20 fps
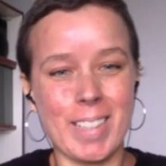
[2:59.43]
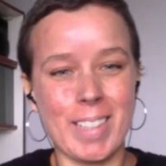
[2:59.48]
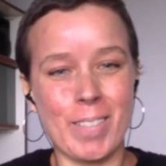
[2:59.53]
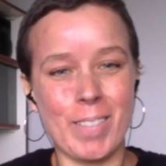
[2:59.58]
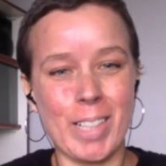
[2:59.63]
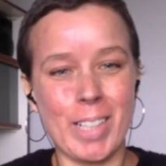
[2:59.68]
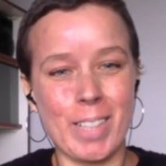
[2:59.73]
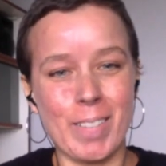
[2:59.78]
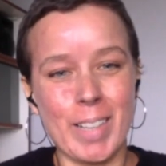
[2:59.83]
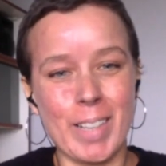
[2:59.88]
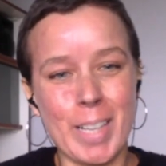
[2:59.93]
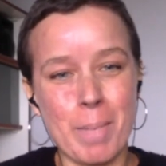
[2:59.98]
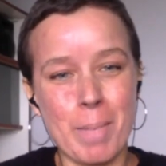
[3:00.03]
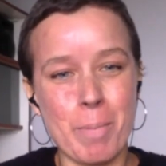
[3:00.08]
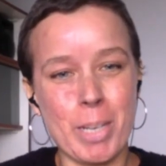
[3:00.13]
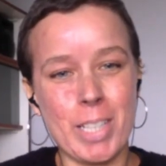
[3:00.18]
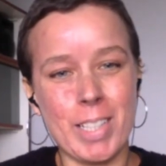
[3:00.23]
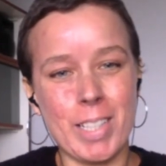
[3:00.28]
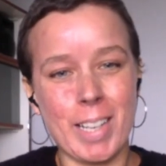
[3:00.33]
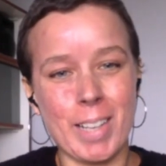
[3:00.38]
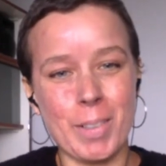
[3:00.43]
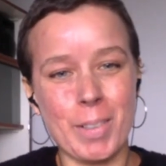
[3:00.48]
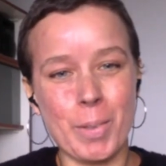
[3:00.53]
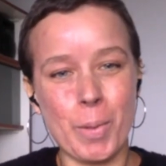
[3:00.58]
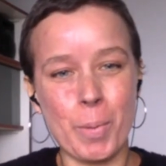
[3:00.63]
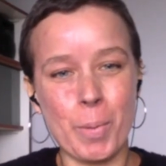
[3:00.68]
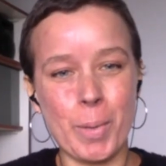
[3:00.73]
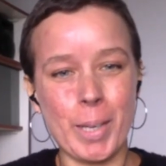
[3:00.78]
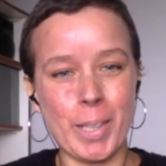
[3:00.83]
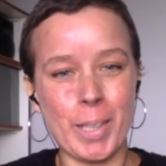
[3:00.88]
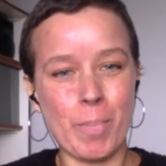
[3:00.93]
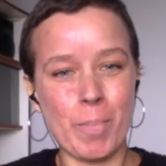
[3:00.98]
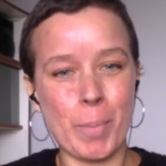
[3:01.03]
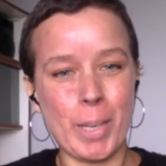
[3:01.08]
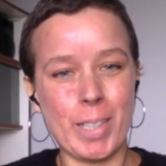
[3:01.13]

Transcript: I really, really appreciate all the work you've put